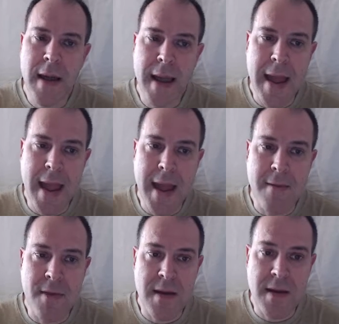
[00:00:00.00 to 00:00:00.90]

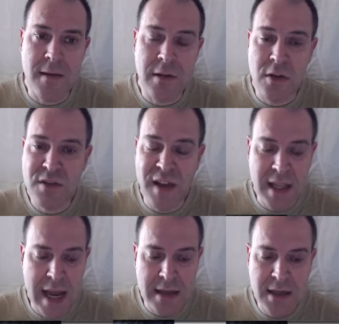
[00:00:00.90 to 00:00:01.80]
And so it's
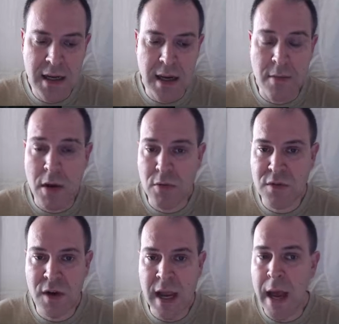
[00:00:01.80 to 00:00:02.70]
fantastic. I was
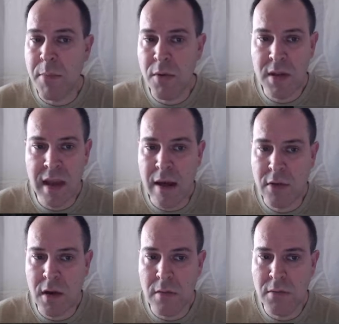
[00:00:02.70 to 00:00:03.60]
very happy with the
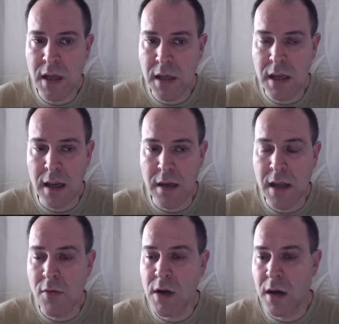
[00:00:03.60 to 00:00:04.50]
outcome.
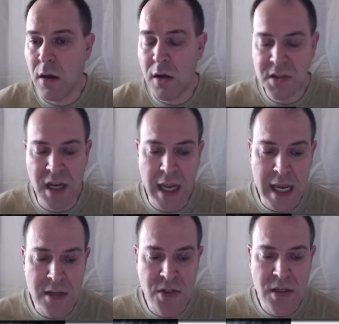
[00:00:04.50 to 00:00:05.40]
They really lost the
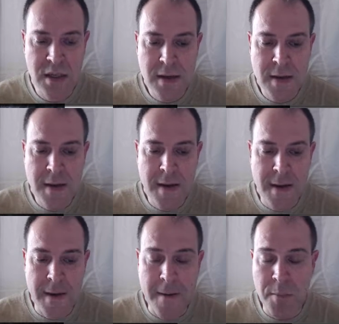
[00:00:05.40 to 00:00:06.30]
case,
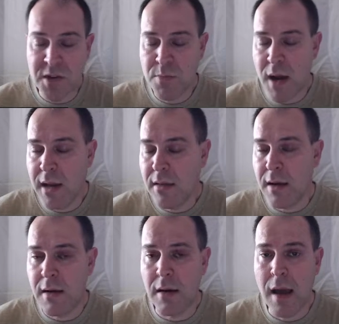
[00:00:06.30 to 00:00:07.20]
despite
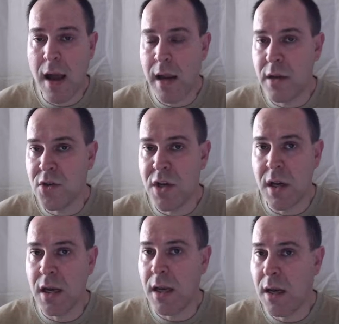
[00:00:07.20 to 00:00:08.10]
their lying and
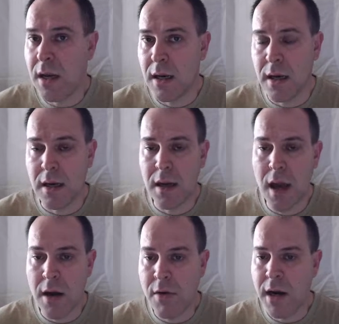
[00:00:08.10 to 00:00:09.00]
cheating and
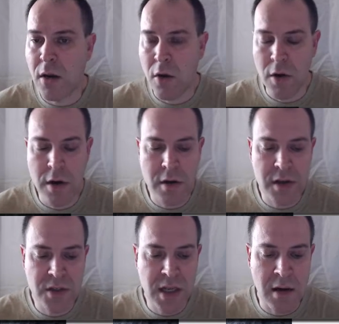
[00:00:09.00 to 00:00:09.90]
hiring a lawyer,
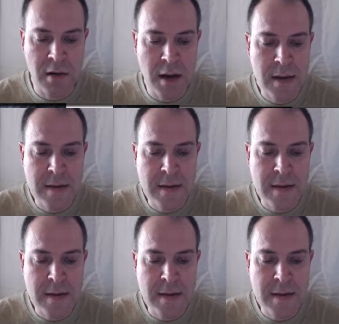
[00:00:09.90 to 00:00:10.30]
etc.